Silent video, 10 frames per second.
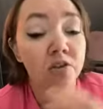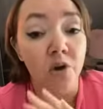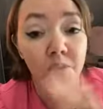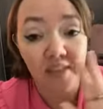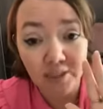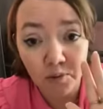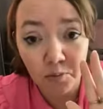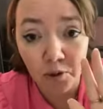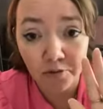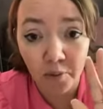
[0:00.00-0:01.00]
So that's what's
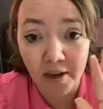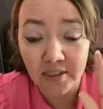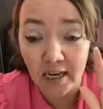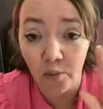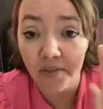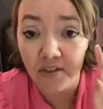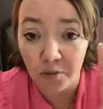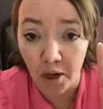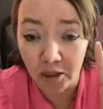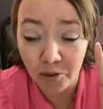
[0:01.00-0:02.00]
beautiful about Tailwind, the
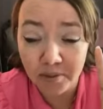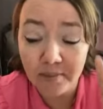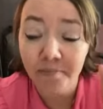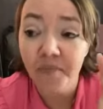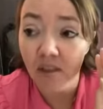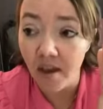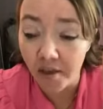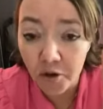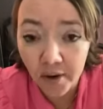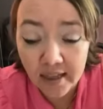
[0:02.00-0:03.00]
smart loops. The
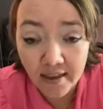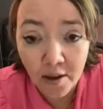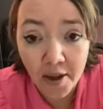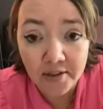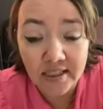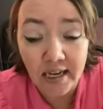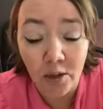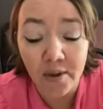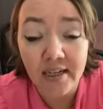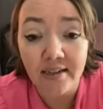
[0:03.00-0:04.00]
other great thing about
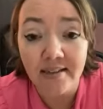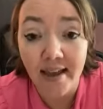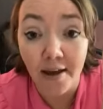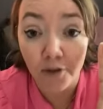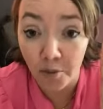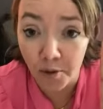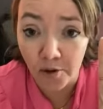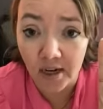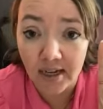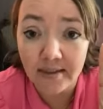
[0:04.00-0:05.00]
Tailwind is they have
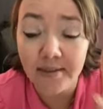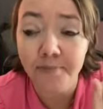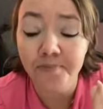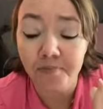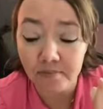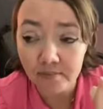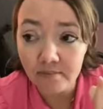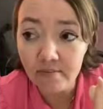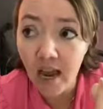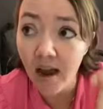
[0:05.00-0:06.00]
communities.
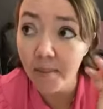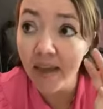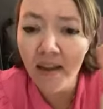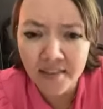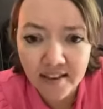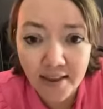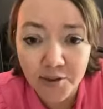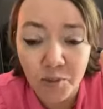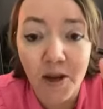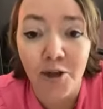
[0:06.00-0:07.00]
And I think they
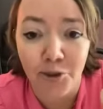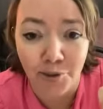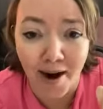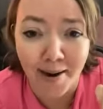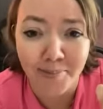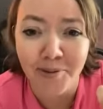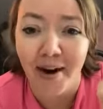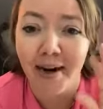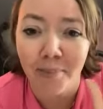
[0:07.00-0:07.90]
used to be called tribes, right?